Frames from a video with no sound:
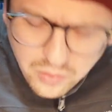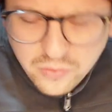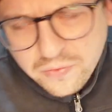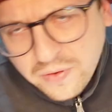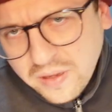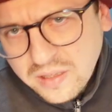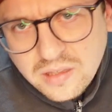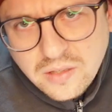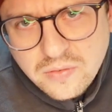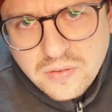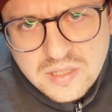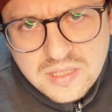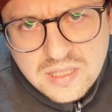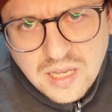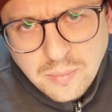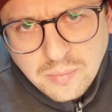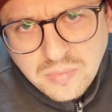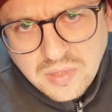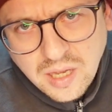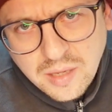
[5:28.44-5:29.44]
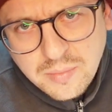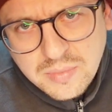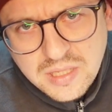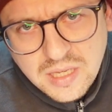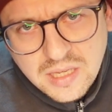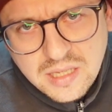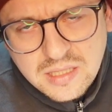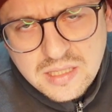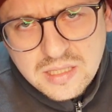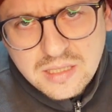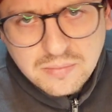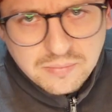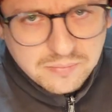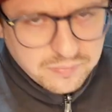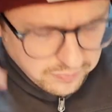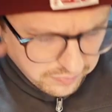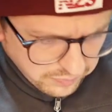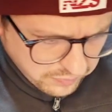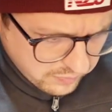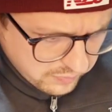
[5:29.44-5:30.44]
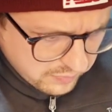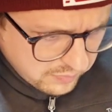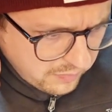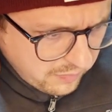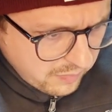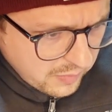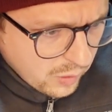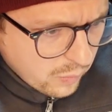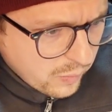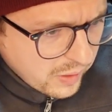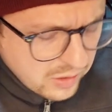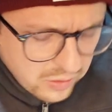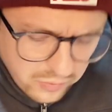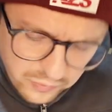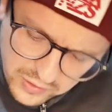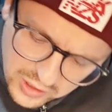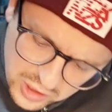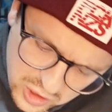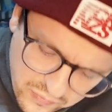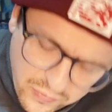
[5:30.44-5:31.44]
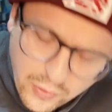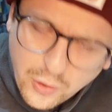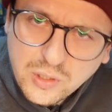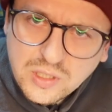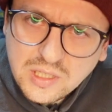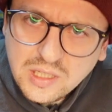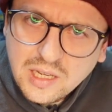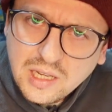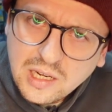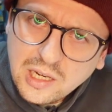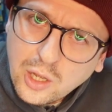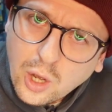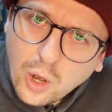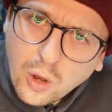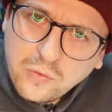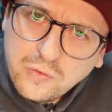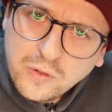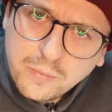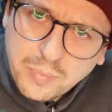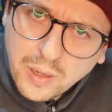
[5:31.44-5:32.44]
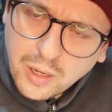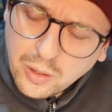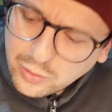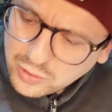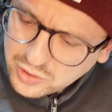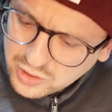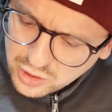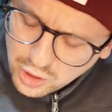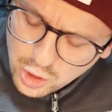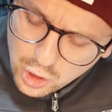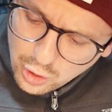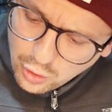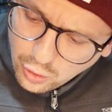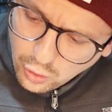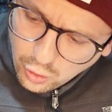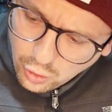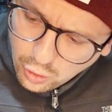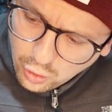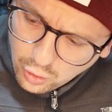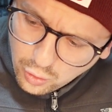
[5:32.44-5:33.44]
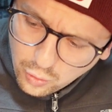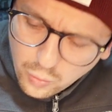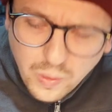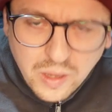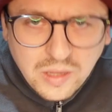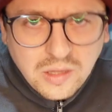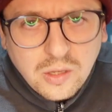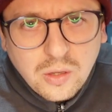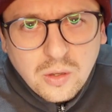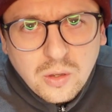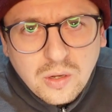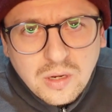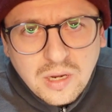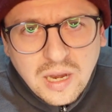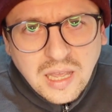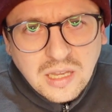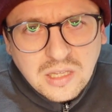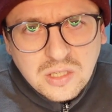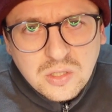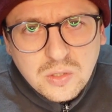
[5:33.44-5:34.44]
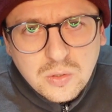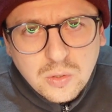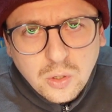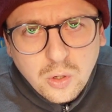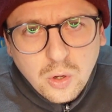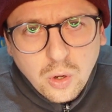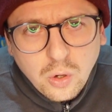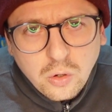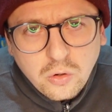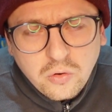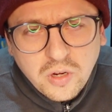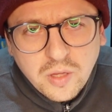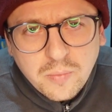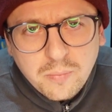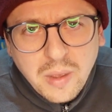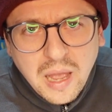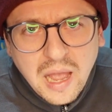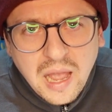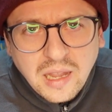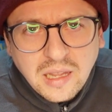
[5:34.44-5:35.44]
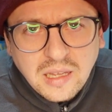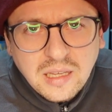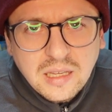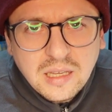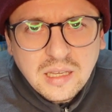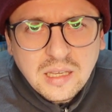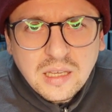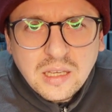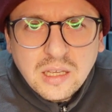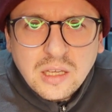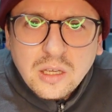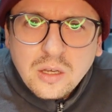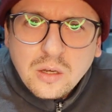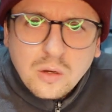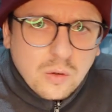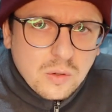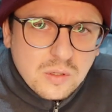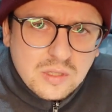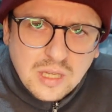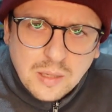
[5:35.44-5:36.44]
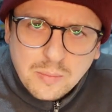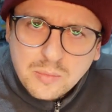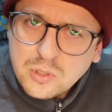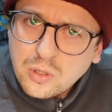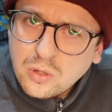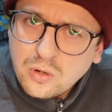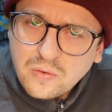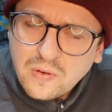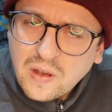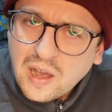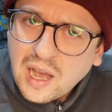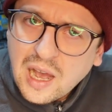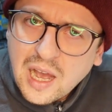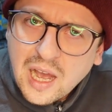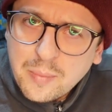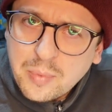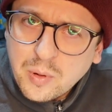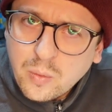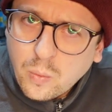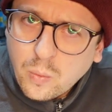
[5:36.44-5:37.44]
effective it sometimes is when you fish vertically off a boat, or when you're next to a concrete bank or some sort of harbor